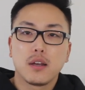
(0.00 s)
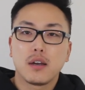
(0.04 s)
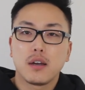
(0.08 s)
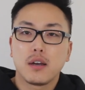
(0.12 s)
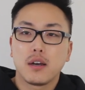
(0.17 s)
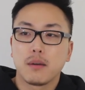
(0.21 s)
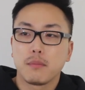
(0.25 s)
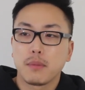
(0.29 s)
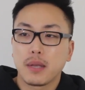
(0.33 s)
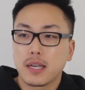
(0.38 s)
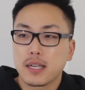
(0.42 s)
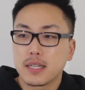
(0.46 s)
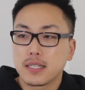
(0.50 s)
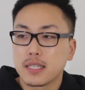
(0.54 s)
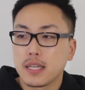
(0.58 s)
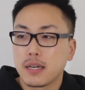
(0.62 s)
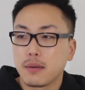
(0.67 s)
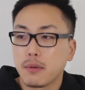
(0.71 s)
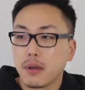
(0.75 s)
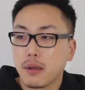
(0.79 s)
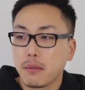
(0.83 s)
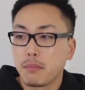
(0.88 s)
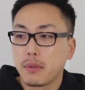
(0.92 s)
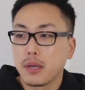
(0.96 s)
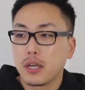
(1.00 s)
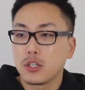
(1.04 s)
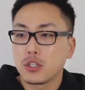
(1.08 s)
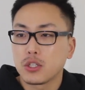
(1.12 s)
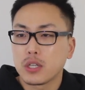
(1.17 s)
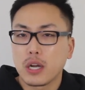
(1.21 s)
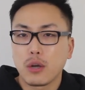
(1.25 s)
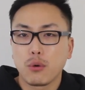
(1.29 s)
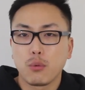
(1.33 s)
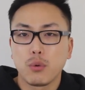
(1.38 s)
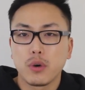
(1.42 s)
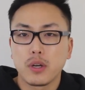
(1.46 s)
Um, like I said, in my
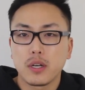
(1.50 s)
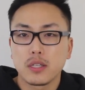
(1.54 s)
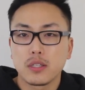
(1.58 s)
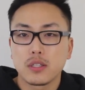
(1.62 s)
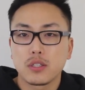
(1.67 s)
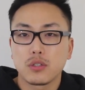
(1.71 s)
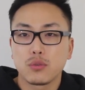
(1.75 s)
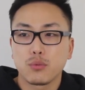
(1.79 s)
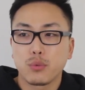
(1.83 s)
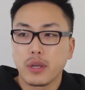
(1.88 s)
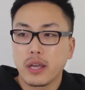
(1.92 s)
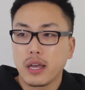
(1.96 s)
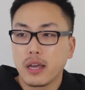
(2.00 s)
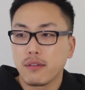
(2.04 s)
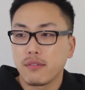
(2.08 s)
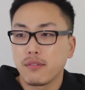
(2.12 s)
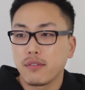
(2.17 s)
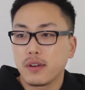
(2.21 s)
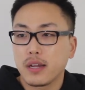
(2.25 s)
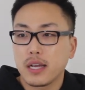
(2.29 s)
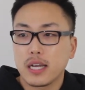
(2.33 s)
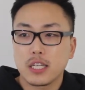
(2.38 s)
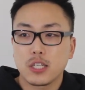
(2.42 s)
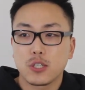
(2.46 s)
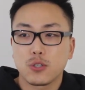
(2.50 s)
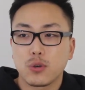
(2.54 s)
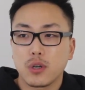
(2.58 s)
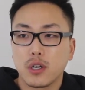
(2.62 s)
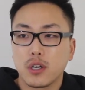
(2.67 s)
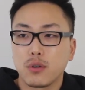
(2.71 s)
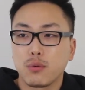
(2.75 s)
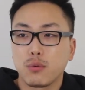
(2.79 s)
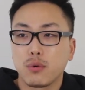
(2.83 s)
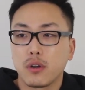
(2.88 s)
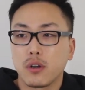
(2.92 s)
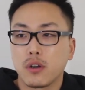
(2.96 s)
opinion, I wouldn't. We have
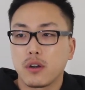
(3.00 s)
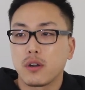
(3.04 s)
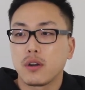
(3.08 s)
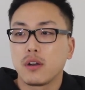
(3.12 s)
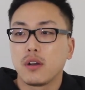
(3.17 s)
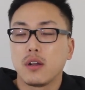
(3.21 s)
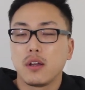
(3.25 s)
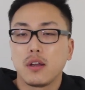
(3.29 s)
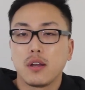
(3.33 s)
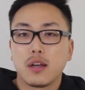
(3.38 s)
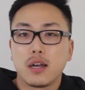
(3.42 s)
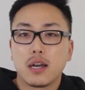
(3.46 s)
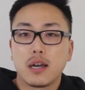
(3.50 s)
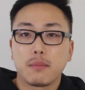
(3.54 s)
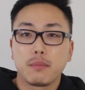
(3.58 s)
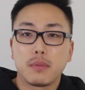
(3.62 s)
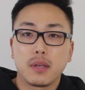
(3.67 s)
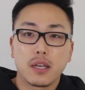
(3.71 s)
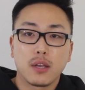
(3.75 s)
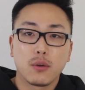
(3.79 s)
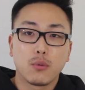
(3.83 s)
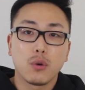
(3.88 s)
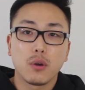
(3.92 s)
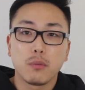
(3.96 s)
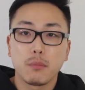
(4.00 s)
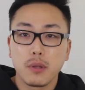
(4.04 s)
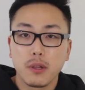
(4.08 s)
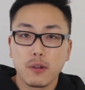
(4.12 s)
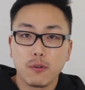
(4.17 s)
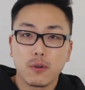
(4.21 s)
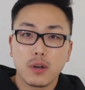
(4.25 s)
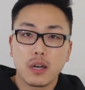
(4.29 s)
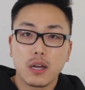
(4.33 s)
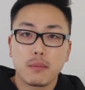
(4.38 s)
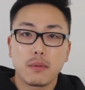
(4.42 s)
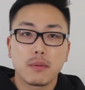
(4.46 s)
finasteride where I'm taking one
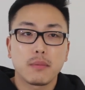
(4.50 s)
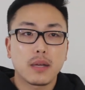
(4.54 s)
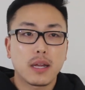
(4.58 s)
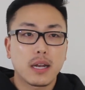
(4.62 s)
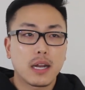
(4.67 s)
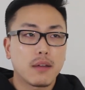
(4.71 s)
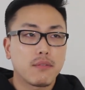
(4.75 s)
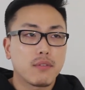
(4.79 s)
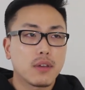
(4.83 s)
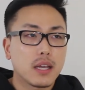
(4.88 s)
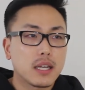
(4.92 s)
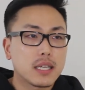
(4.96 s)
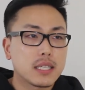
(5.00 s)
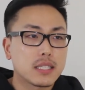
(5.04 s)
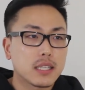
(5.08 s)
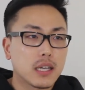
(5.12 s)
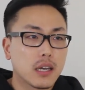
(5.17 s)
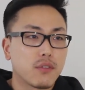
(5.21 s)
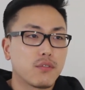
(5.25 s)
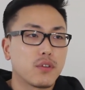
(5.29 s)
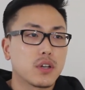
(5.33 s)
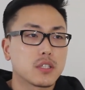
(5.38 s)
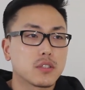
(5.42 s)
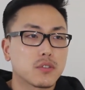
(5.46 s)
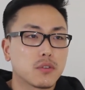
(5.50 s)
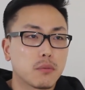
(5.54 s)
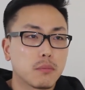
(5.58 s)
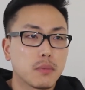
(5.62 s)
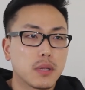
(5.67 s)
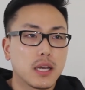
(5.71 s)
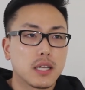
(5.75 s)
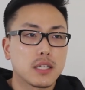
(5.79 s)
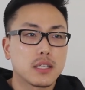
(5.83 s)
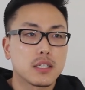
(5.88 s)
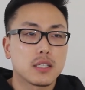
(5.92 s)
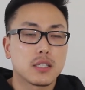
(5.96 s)
milligram. I'm not having any side effects from
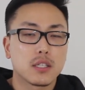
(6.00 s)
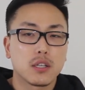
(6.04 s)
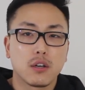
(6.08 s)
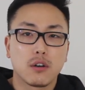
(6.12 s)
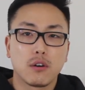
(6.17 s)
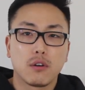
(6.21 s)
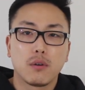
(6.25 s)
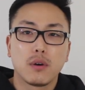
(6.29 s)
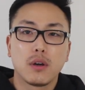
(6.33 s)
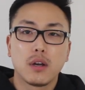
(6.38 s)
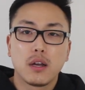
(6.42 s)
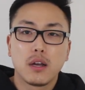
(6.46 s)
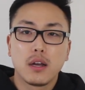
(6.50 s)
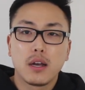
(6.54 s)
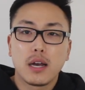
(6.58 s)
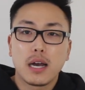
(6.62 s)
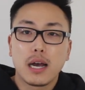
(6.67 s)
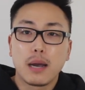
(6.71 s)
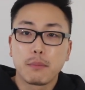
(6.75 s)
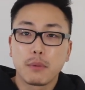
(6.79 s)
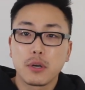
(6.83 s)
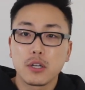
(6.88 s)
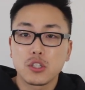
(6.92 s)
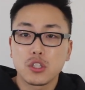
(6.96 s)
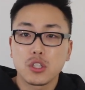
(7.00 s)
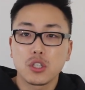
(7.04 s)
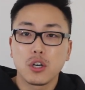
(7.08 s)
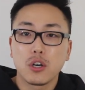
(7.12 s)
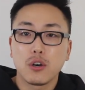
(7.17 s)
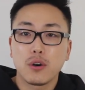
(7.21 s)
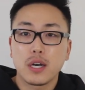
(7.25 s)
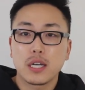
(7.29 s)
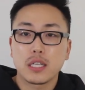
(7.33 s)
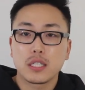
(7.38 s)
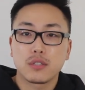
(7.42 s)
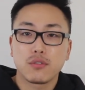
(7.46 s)
that. So I'm good to
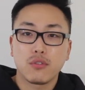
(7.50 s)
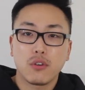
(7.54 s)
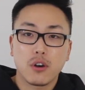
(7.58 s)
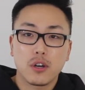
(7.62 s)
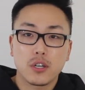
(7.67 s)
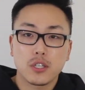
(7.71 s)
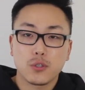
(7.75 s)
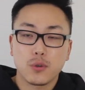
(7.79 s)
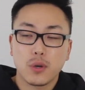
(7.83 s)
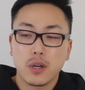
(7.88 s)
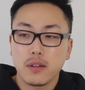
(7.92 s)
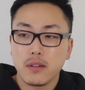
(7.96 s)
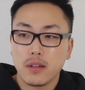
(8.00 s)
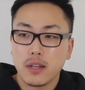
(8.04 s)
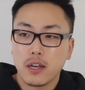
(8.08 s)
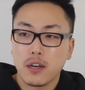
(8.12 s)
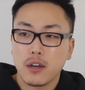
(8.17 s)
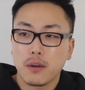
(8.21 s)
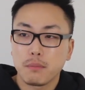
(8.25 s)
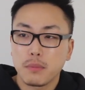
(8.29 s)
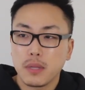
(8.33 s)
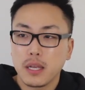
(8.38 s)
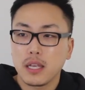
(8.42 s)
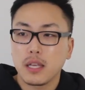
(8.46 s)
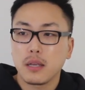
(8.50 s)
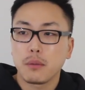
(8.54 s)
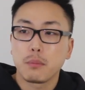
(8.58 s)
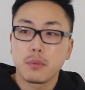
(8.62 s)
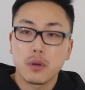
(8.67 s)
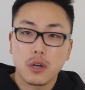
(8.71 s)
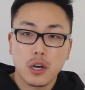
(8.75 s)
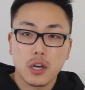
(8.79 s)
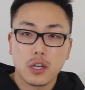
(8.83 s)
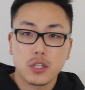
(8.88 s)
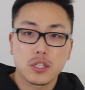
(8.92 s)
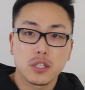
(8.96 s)
go as far as right now. I'm taking
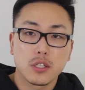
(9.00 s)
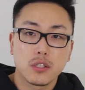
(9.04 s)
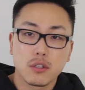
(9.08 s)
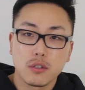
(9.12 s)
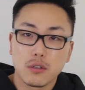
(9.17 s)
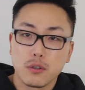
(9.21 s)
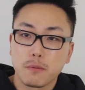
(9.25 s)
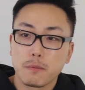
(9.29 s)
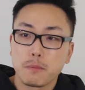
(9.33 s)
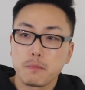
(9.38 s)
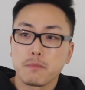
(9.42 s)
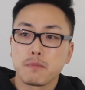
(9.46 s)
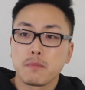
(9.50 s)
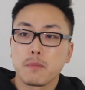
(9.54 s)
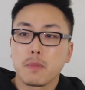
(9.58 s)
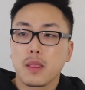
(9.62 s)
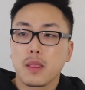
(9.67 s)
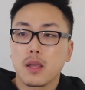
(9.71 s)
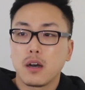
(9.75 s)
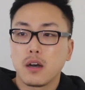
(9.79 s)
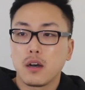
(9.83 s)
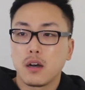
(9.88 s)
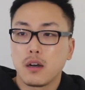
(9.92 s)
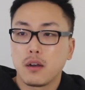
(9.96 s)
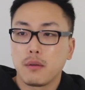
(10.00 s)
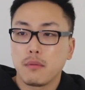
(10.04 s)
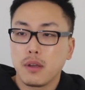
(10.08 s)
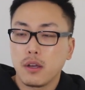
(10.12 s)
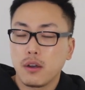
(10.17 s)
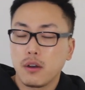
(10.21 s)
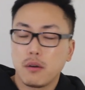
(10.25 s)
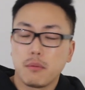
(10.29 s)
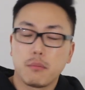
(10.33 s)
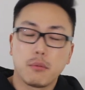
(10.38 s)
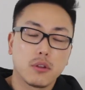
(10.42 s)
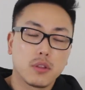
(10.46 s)
minoxidil, um,
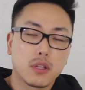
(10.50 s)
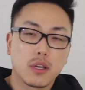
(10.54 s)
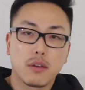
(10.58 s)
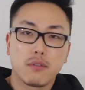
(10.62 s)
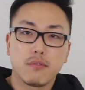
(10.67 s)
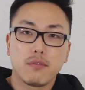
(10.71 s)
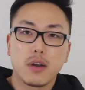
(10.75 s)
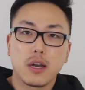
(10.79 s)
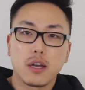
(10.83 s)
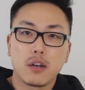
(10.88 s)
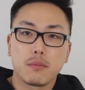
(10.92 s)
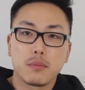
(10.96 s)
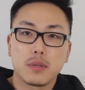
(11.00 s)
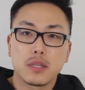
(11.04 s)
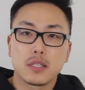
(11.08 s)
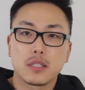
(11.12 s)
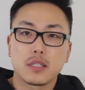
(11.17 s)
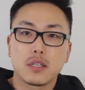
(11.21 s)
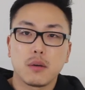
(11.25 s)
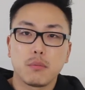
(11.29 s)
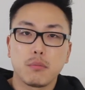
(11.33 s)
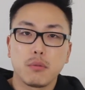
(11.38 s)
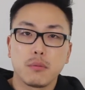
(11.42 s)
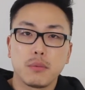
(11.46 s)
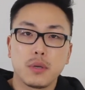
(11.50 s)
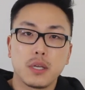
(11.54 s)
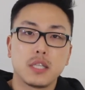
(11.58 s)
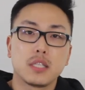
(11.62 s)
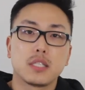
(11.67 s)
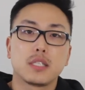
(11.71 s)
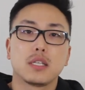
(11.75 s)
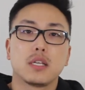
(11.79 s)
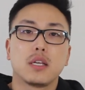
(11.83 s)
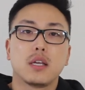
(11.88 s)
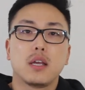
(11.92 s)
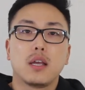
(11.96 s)
a multivitamin
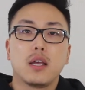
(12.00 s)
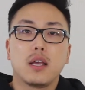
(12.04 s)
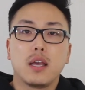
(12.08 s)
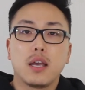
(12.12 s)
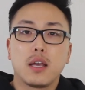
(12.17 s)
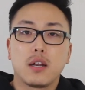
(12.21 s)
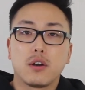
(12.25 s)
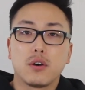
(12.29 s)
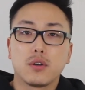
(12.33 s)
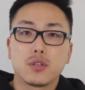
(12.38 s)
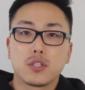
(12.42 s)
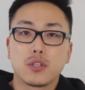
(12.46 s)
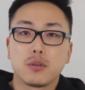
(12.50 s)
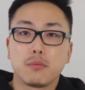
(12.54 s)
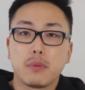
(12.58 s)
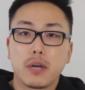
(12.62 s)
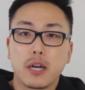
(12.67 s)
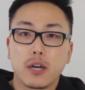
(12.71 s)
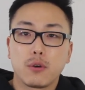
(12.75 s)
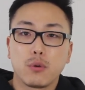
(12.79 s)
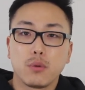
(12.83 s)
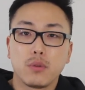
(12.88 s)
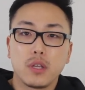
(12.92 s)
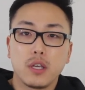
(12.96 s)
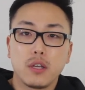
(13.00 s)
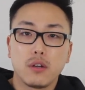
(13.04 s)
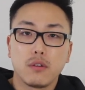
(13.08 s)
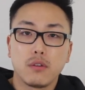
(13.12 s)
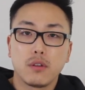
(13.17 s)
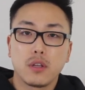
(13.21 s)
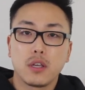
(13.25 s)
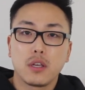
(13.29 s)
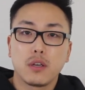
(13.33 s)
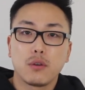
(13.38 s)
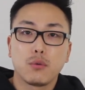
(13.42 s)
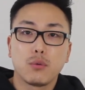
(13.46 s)
supplement, and also
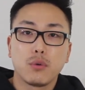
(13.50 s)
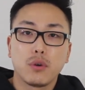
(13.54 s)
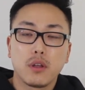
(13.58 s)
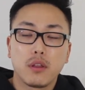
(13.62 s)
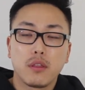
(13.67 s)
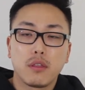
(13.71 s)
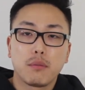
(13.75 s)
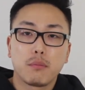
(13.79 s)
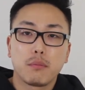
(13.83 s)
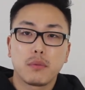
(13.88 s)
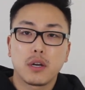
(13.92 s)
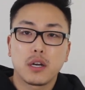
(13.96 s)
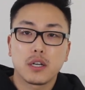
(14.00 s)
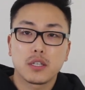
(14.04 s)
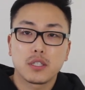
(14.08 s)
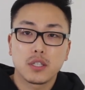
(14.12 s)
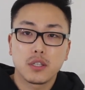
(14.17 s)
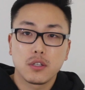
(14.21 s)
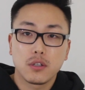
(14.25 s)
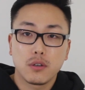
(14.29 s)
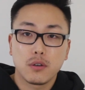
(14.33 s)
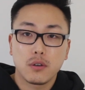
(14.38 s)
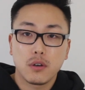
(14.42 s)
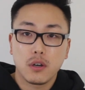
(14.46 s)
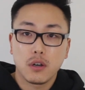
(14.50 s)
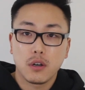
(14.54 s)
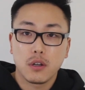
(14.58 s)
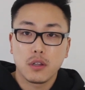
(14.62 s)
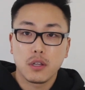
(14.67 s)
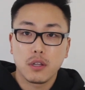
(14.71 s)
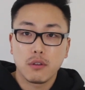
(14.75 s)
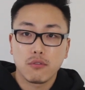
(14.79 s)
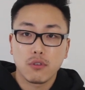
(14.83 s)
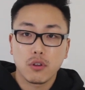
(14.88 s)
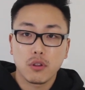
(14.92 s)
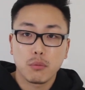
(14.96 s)
microneedling with minoxidil
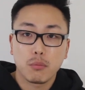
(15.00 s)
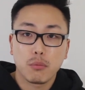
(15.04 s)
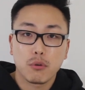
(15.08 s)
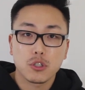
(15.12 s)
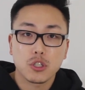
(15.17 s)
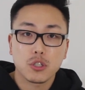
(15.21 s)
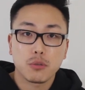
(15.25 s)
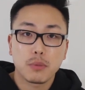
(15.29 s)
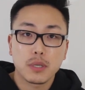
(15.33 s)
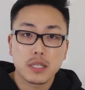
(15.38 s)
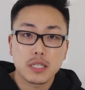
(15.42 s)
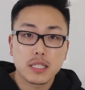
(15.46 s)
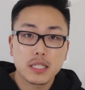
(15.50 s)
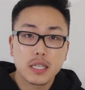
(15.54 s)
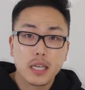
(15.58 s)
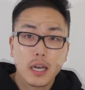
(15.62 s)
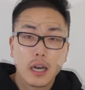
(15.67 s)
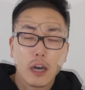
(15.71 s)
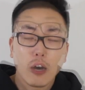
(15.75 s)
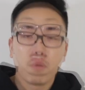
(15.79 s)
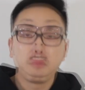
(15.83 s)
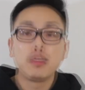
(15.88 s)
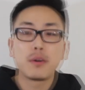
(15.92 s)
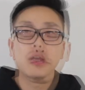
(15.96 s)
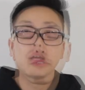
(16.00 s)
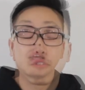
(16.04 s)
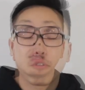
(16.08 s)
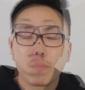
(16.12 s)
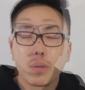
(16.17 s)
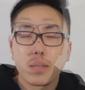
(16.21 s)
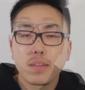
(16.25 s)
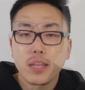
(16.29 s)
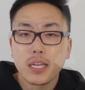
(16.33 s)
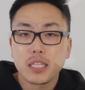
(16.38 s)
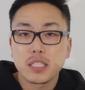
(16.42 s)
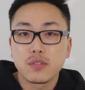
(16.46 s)
on the frontal portion of my scalp. For
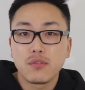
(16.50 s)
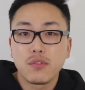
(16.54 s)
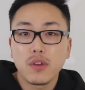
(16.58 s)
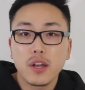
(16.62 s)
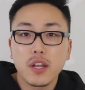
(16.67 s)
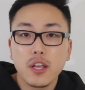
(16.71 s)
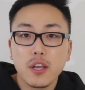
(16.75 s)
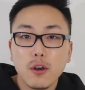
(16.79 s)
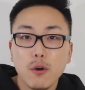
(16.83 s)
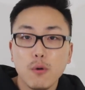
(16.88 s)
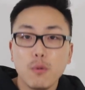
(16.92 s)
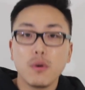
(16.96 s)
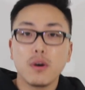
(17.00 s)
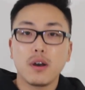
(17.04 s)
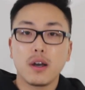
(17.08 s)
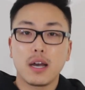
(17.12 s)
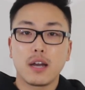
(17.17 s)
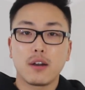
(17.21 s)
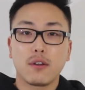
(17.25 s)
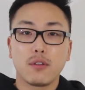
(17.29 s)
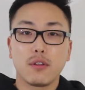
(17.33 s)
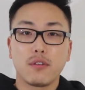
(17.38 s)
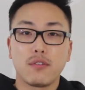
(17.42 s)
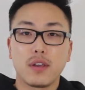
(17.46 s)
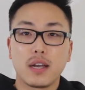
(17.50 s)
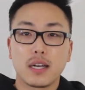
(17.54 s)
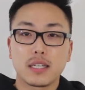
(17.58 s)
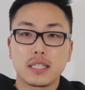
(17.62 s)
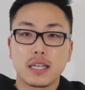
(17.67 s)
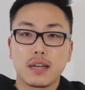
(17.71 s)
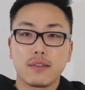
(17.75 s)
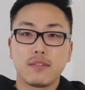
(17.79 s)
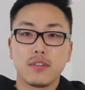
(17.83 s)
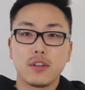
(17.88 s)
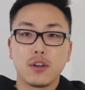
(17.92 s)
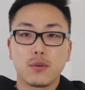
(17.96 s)
my next video, I don't know if you guys
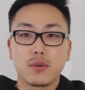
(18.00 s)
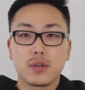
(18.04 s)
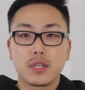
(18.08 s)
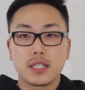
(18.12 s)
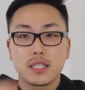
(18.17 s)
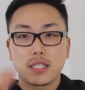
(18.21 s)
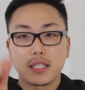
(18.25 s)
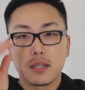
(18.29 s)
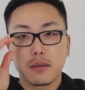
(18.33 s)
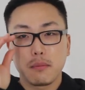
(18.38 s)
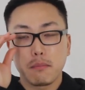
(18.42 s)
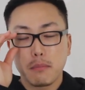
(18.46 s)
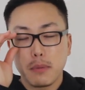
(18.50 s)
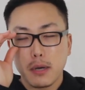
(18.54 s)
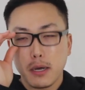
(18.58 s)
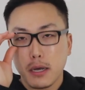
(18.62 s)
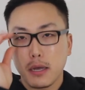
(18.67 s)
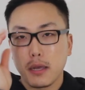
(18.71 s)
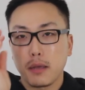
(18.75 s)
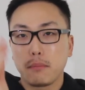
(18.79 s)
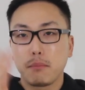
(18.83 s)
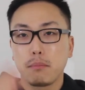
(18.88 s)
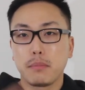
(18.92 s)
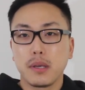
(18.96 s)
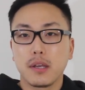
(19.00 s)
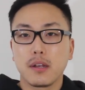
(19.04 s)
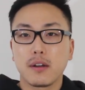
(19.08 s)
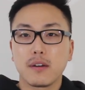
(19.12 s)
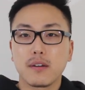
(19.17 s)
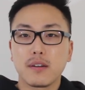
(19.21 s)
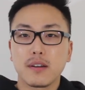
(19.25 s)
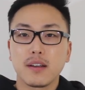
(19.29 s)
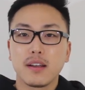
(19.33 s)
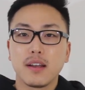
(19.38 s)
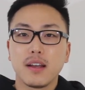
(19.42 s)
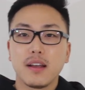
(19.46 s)
have noticed my
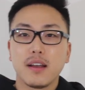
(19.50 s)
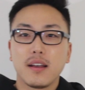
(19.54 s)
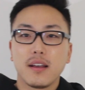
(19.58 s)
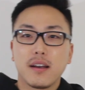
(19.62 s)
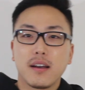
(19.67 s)
beard.